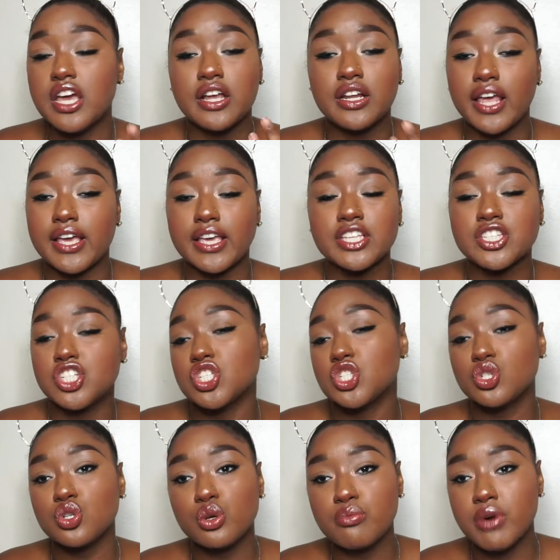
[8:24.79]
like it's just
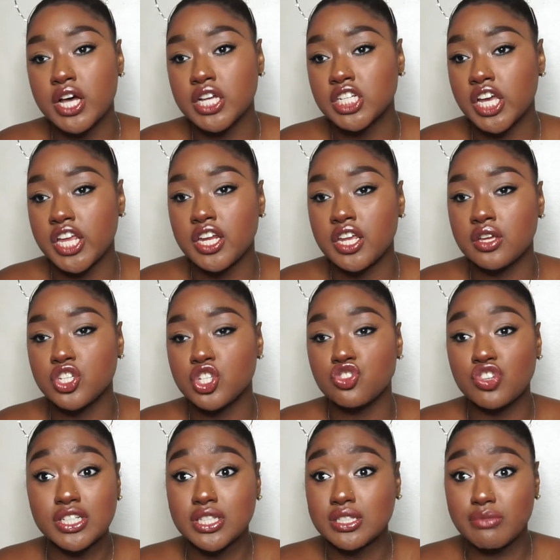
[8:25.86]
too much and it
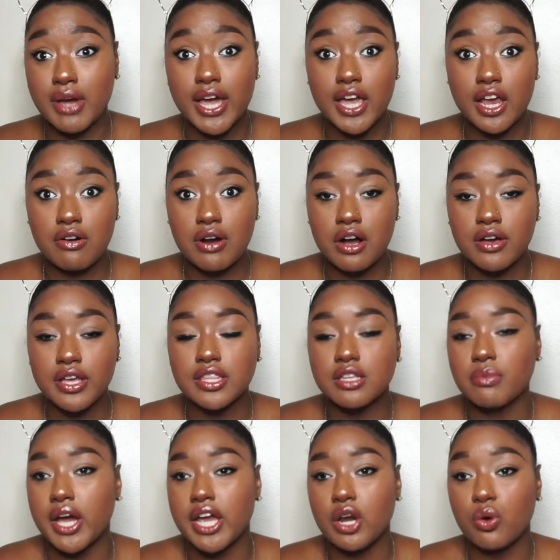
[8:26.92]
stresses my hair out and then
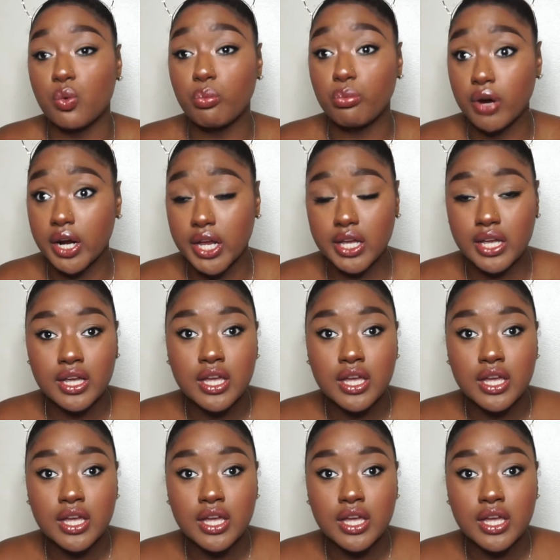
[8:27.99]
my hair will break